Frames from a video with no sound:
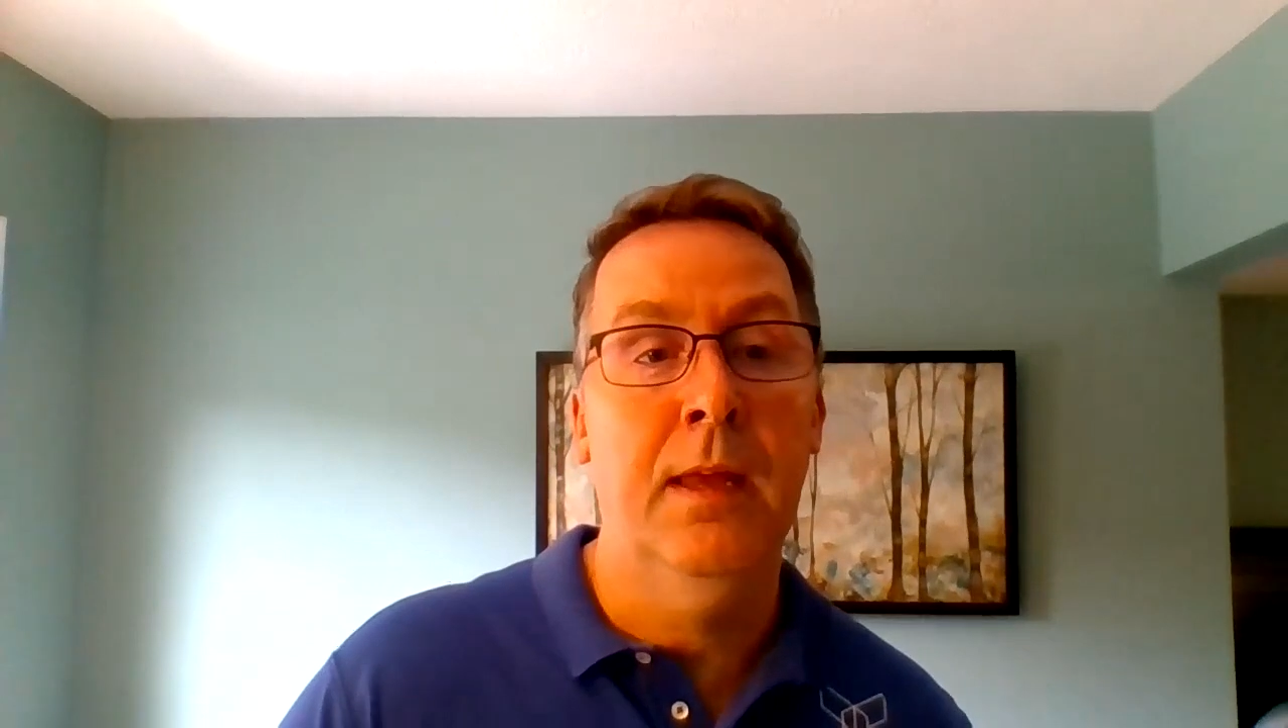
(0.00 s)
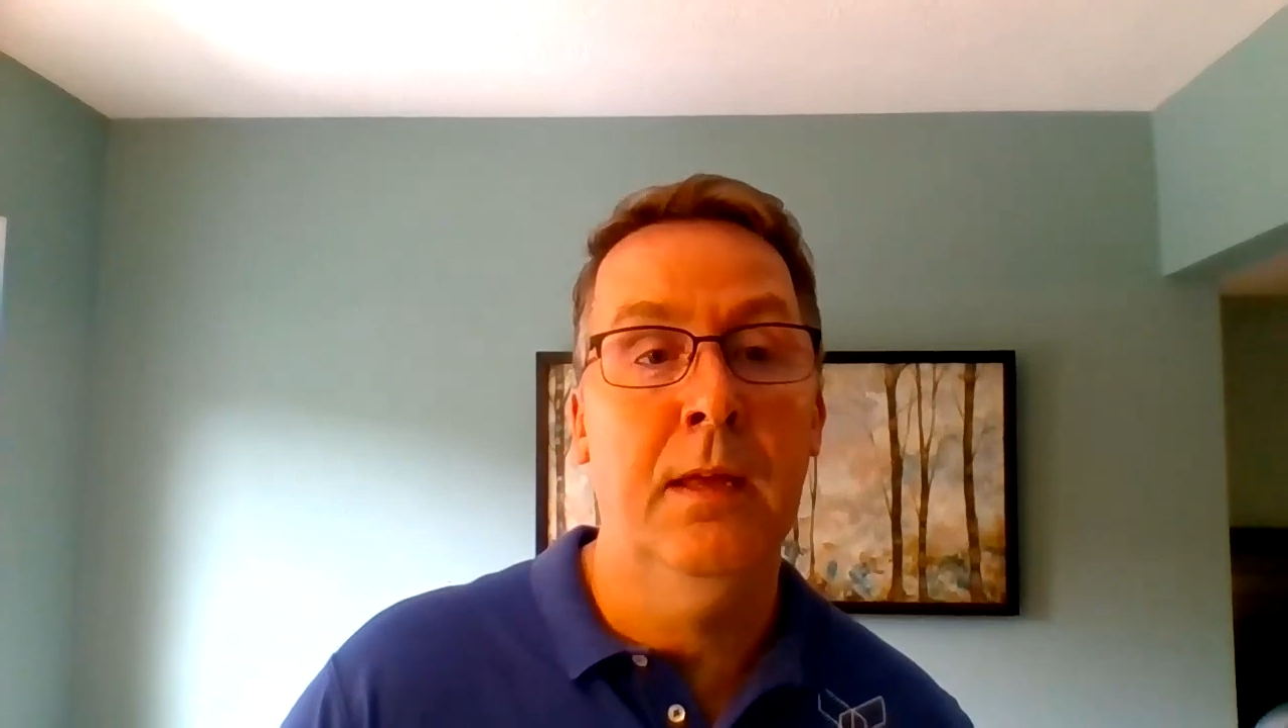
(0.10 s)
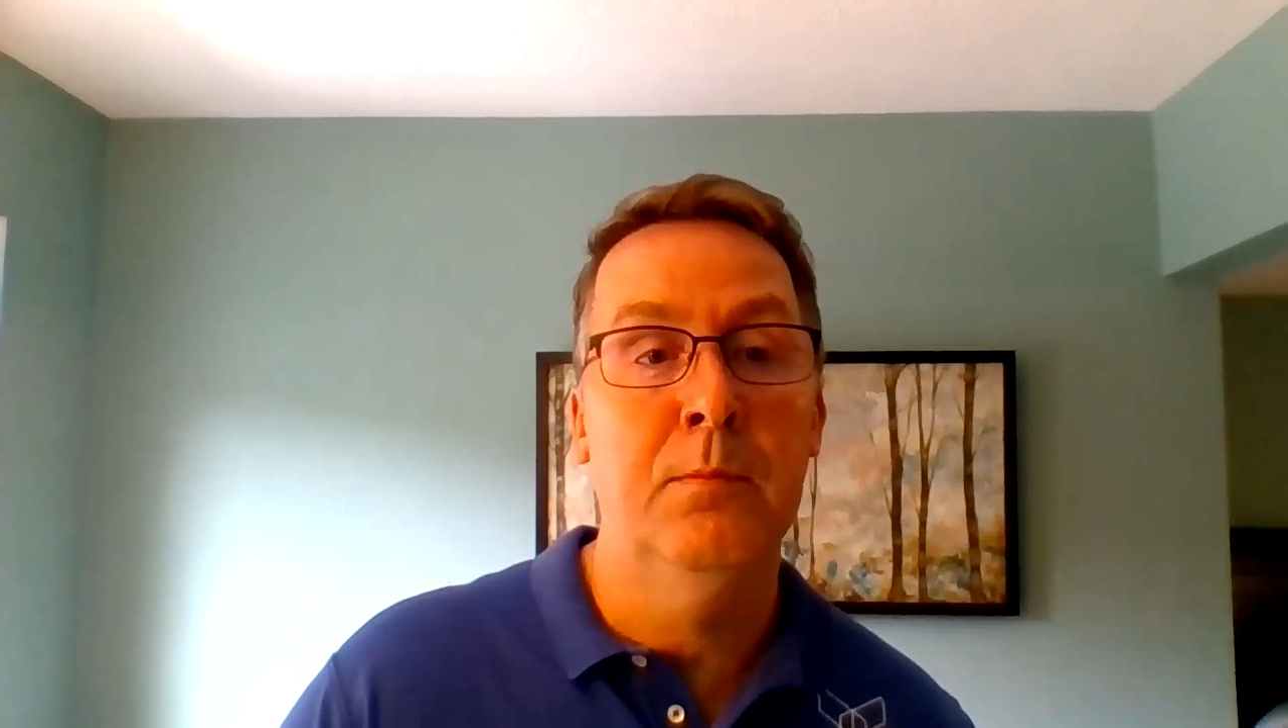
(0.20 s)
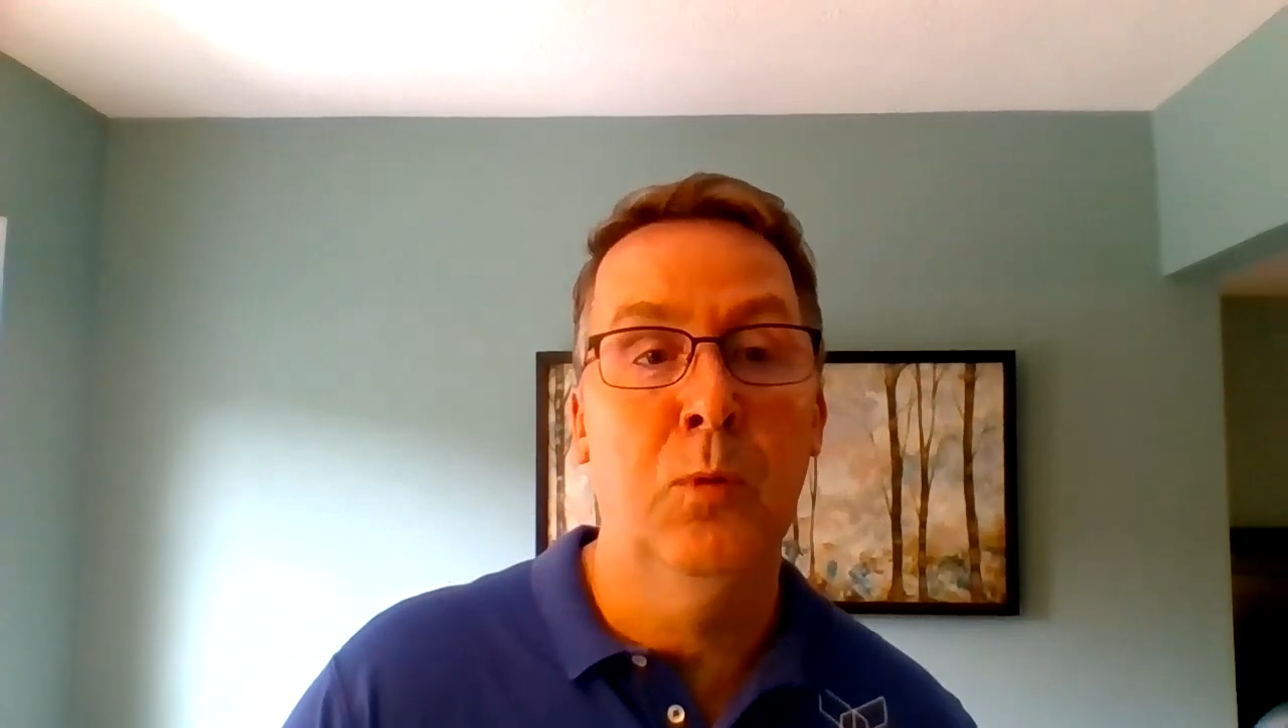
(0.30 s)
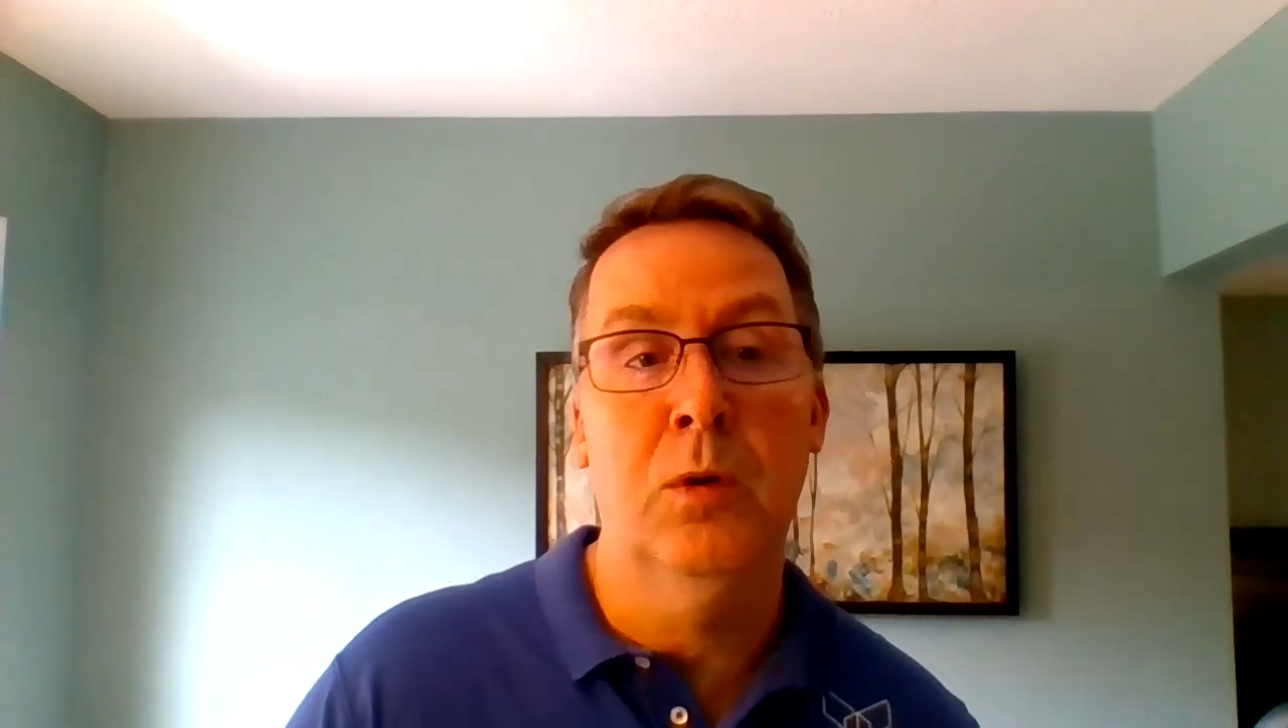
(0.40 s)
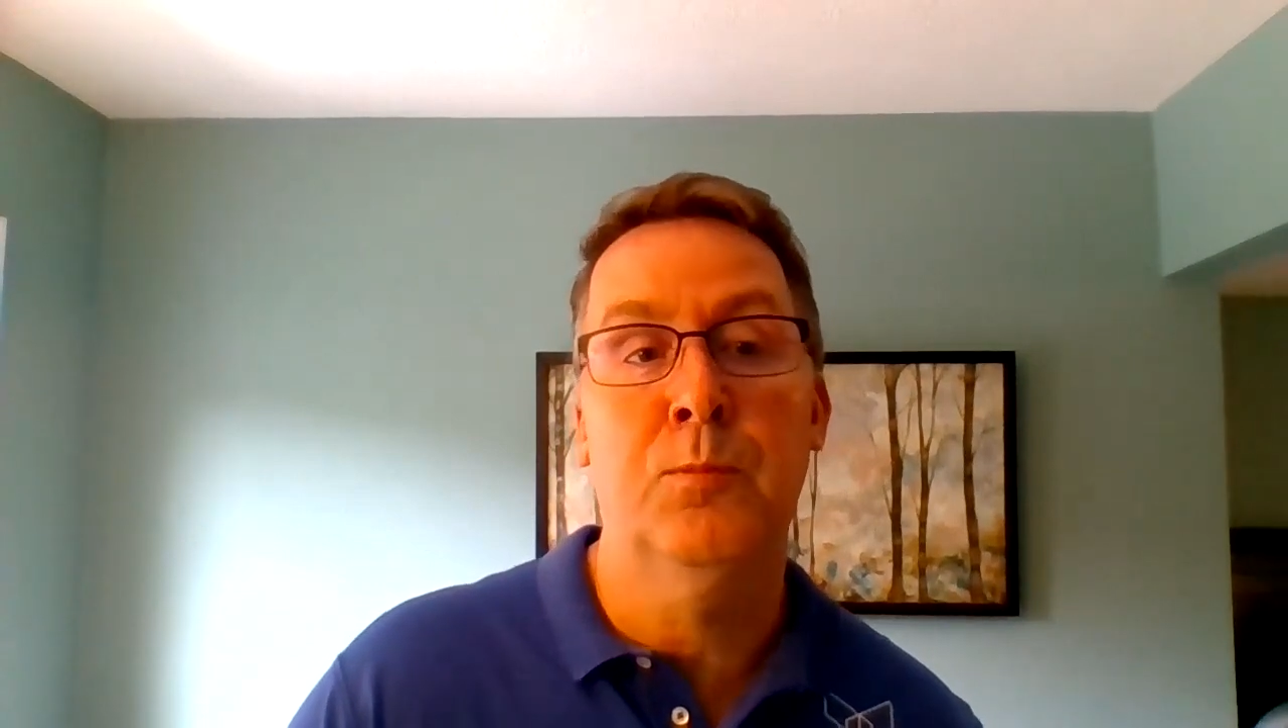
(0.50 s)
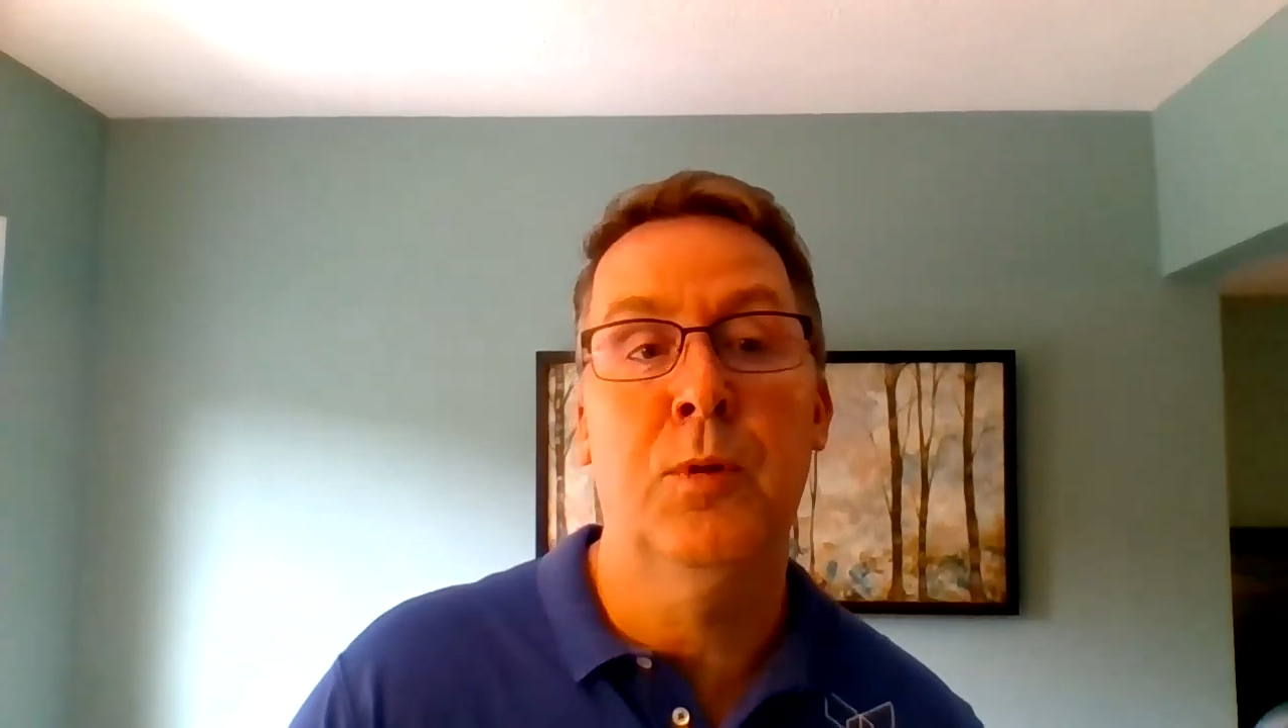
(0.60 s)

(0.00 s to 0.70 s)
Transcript: and board